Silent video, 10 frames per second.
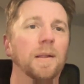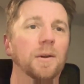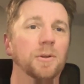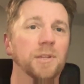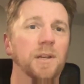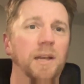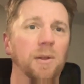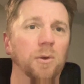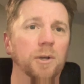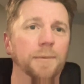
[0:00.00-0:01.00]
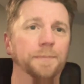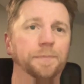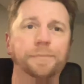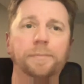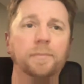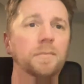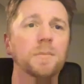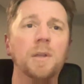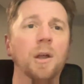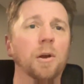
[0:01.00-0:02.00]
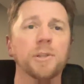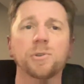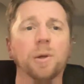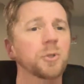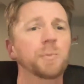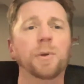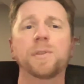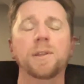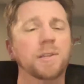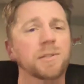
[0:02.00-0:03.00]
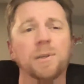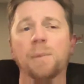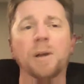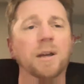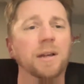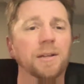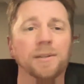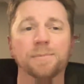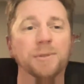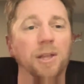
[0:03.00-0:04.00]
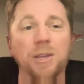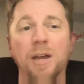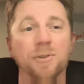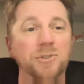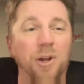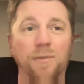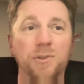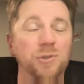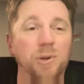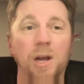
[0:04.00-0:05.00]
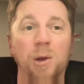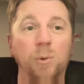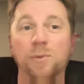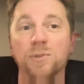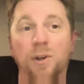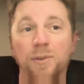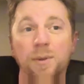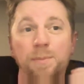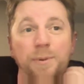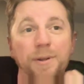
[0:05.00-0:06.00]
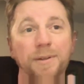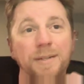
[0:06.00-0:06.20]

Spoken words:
Or to take a look. All right, so I'll just put this in. I'm not going to tell you how to solve this or how I would have solved it, but